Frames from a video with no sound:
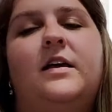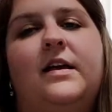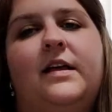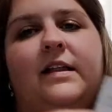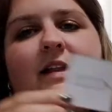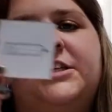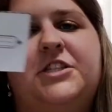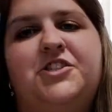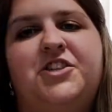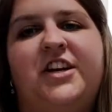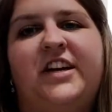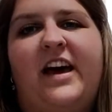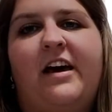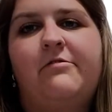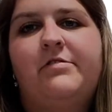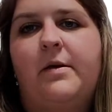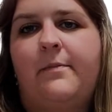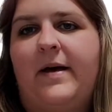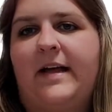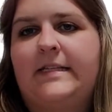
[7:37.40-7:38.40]
Let's check
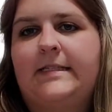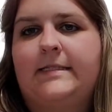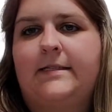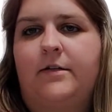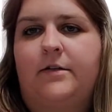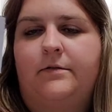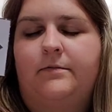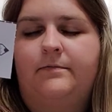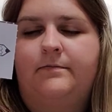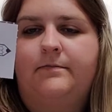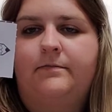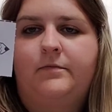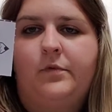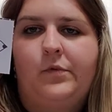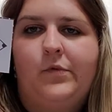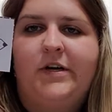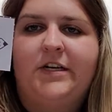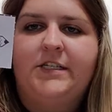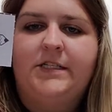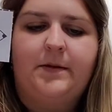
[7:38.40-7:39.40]
out the pencil.
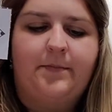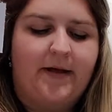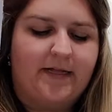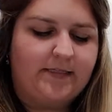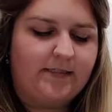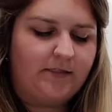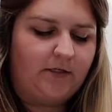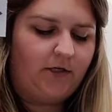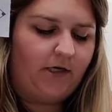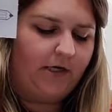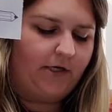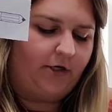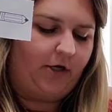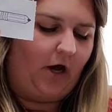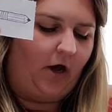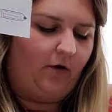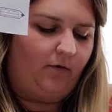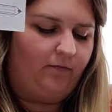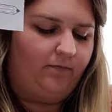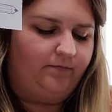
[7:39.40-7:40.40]
Where's the pencil gonna
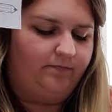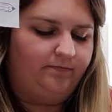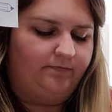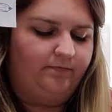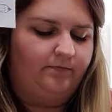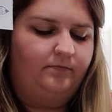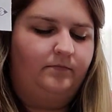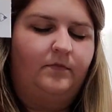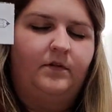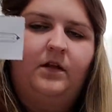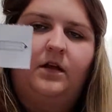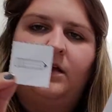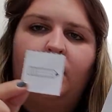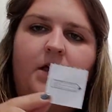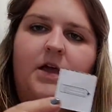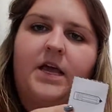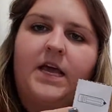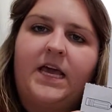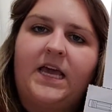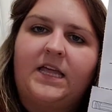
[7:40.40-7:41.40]
go?
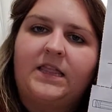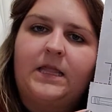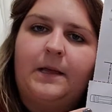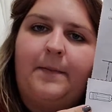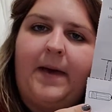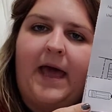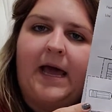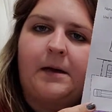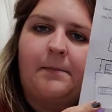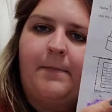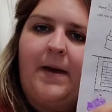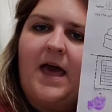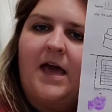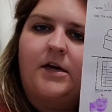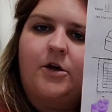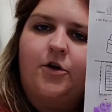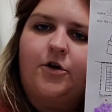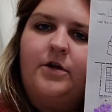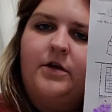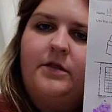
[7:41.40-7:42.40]
In the
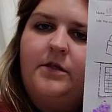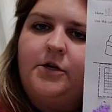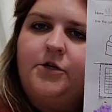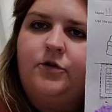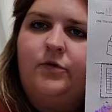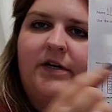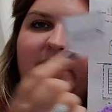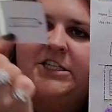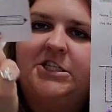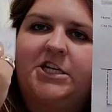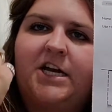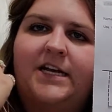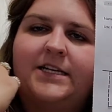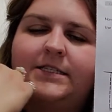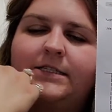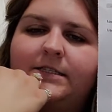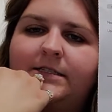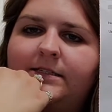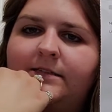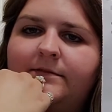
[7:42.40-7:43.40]
backpack or in the toy
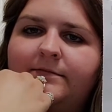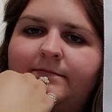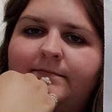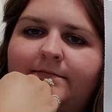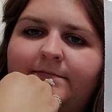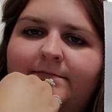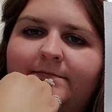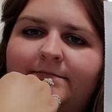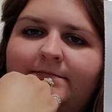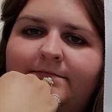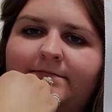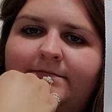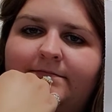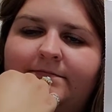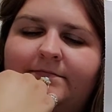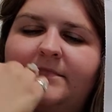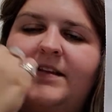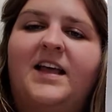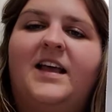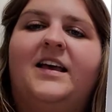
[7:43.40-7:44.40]
chest?
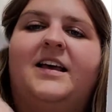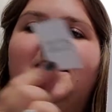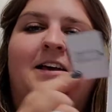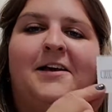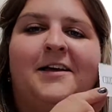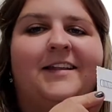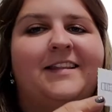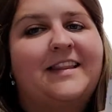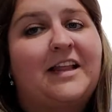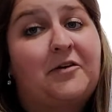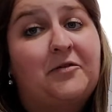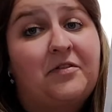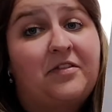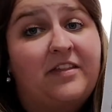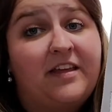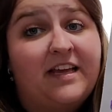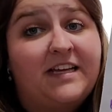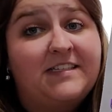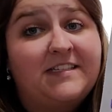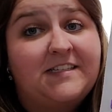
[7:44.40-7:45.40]
Now
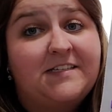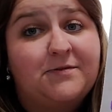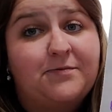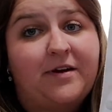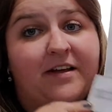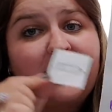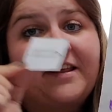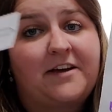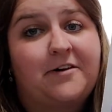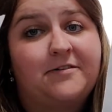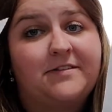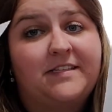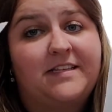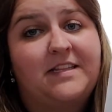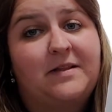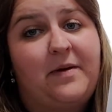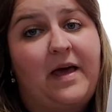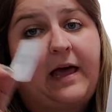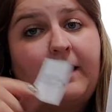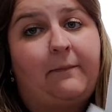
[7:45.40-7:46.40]
this is one that goes in
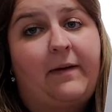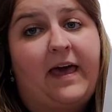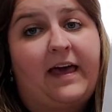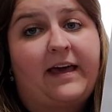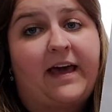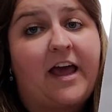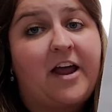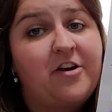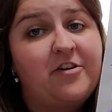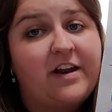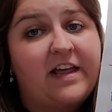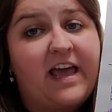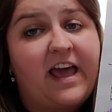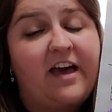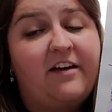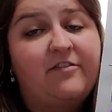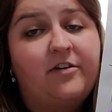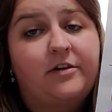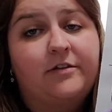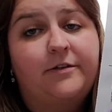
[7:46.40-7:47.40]
the backpack. I already
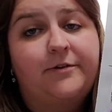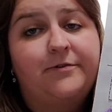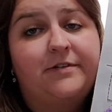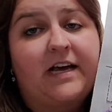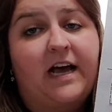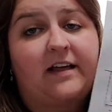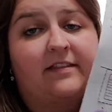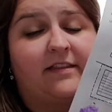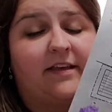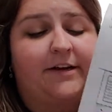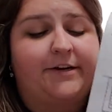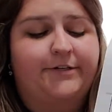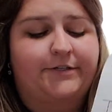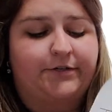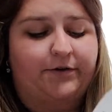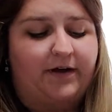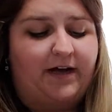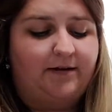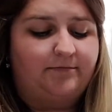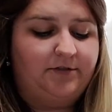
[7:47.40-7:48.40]
have a glue dot there,
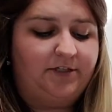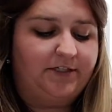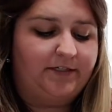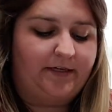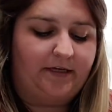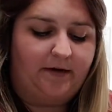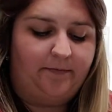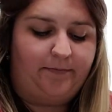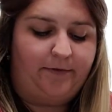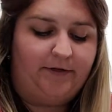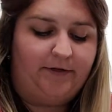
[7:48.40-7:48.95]
so I'm just gonna